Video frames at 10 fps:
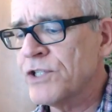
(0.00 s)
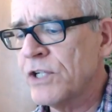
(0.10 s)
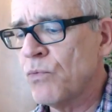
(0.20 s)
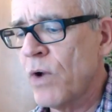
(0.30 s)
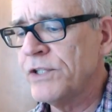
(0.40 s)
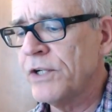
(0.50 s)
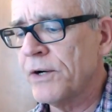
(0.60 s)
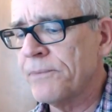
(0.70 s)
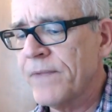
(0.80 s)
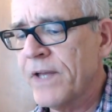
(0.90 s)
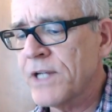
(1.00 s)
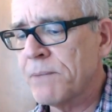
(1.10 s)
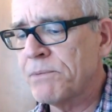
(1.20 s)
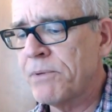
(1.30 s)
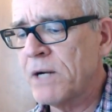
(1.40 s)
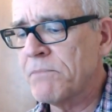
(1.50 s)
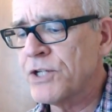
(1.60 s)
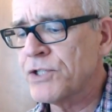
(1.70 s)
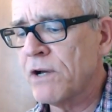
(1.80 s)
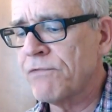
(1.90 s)
in one year as I'm preparing
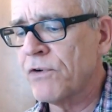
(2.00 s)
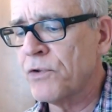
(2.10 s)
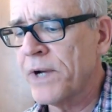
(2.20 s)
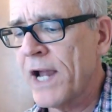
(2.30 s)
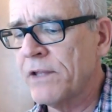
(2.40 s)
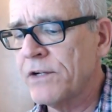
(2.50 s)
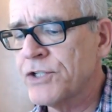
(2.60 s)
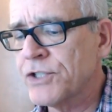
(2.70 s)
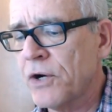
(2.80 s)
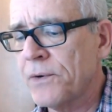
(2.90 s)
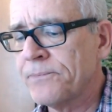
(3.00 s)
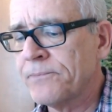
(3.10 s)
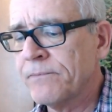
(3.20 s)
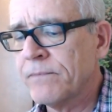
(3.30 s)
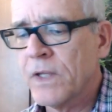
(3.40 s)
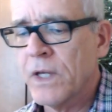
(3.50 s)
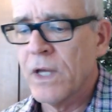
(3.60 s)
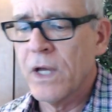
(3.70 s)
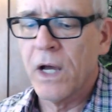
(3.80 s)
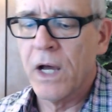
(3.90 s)
myself for a reality show?
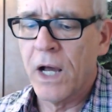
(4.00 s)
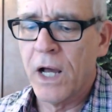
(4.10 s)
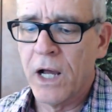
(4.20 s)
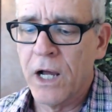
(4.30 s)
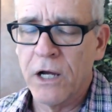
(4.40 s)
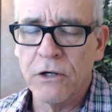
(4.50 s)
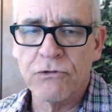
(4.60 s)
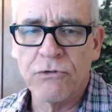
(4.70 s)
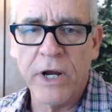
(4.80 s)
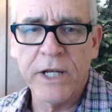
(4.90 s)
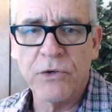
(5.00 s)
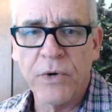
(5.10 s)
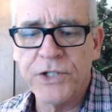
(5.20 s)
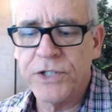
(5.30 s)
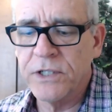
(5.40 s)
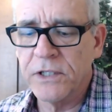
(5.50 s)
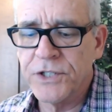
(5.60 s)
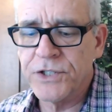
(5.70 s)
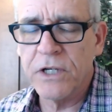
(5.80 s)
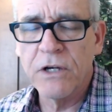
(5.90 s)
Uh, great question,
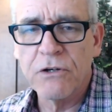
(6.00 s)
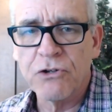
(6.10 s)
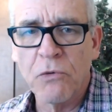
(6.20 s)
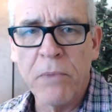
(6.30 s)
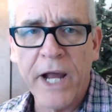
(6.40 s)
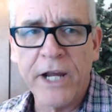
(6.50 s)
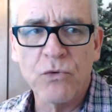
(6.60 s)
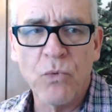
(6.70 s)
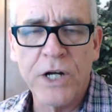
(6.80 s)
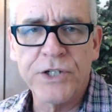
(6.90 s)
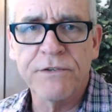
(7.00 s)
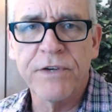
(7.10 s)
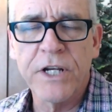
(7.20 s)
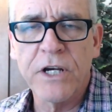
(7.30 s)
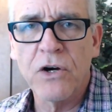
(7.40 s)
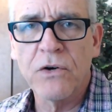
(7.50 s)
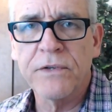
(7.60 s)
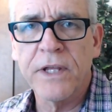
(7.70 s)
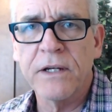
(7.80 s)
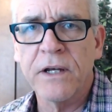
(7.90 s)
Alicia. Go back and watch the video
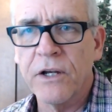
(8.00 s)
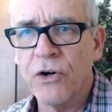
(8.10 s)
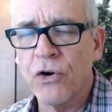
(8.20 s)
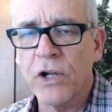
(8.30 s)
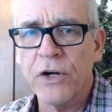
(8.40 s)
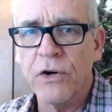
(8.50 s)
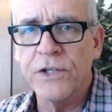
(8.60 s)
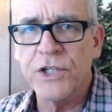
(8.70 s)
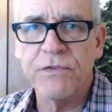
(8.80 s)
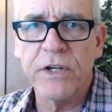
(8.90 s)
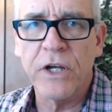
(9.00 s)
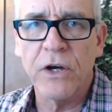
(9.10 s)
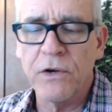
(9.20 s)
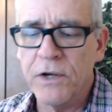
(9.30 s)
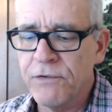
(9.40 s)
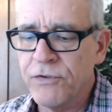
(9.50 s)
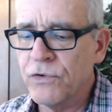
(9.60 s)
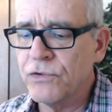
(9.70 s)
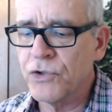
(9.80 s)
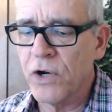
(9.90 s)
that uh, earlier on this video, if
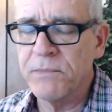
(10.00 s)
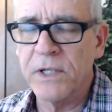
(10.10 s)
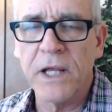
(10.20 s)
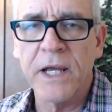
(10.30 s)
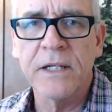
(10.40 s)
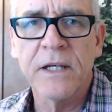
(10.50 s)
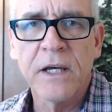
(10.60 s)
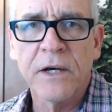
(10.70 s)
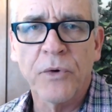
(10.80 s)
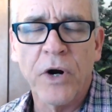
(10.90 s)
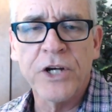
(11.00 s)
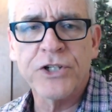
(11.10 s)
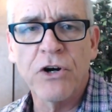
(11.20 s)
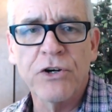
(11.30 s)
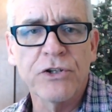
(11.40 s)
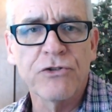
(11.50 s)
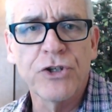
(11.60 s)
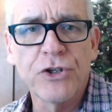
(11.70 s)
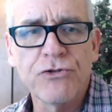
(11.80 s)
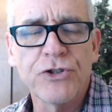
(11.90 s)
you join me late, where I show
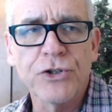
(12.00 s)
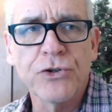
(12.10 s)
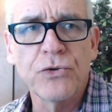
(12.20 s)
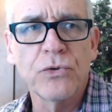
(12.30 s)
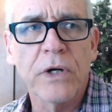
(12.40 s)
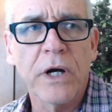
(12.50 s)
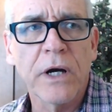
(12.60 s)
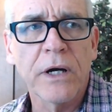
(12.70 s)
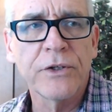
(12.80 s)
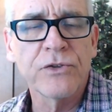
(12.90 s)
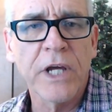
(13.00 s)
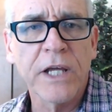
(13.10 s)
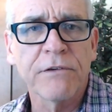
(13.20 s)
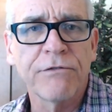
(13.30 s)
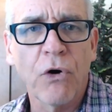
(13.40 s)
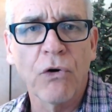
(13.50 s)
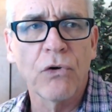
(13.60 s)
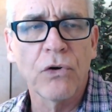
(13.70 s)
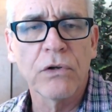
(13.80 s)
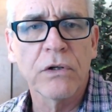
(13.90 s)
you do uh, you take the
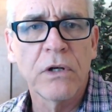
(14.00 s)
vocal,